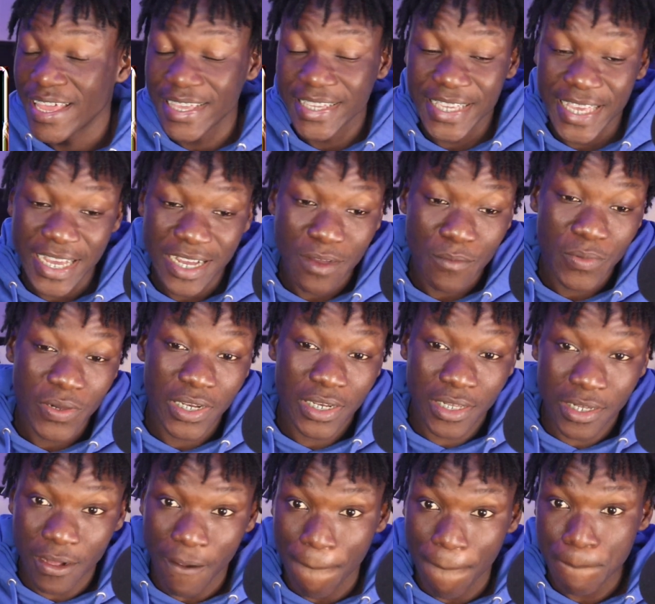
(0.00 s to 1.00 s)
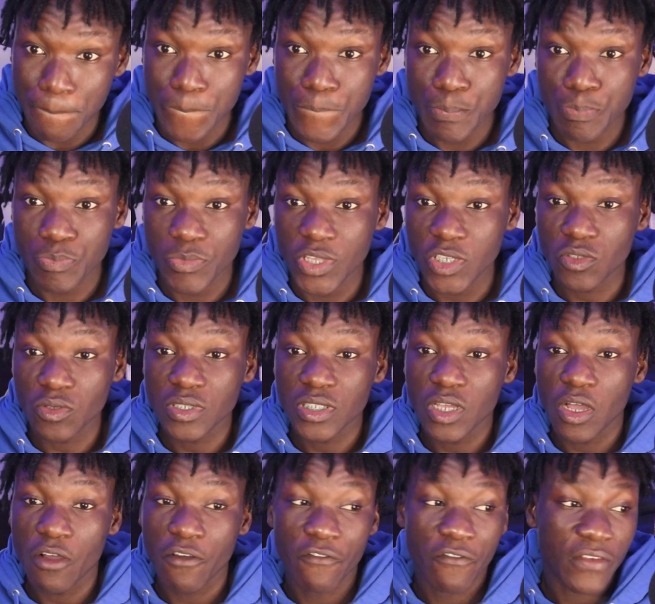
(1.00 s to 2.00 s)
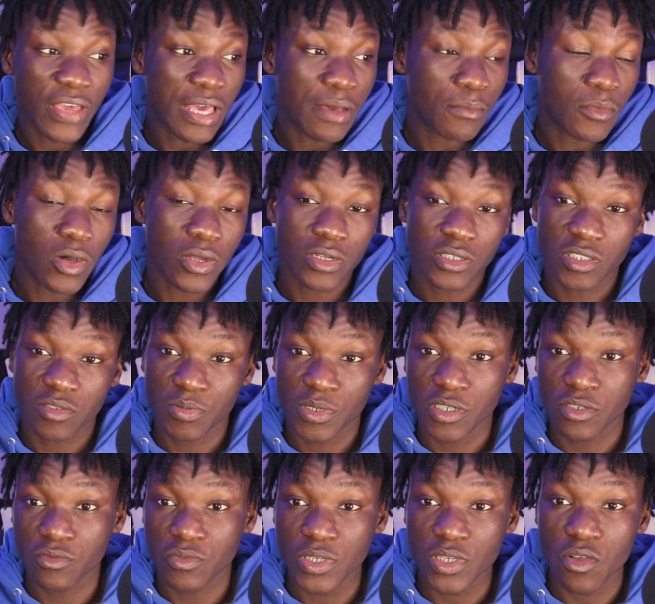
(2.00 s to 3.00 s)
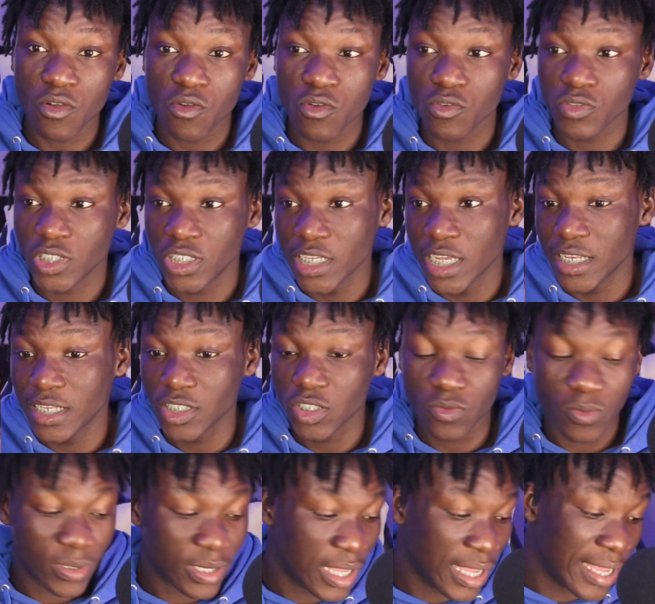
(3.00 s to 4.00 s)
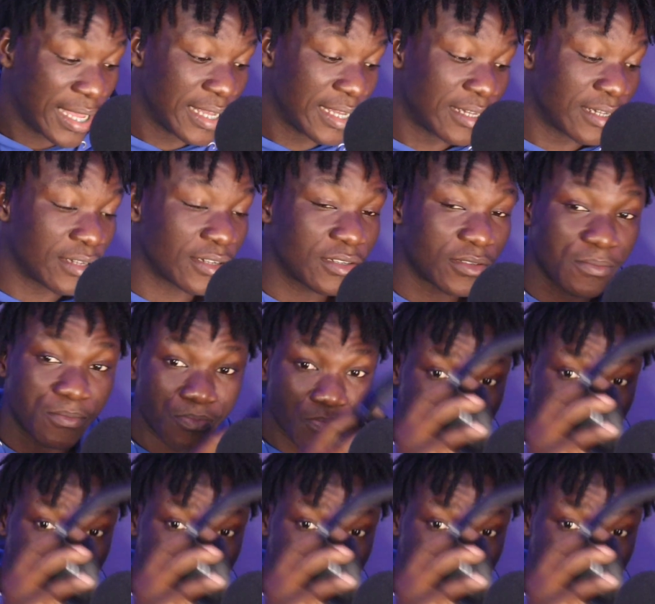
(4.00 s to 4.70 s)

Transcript: Yeah, but look, this one's called Vette Motors, bro. We gonna check this one out. Um, uh,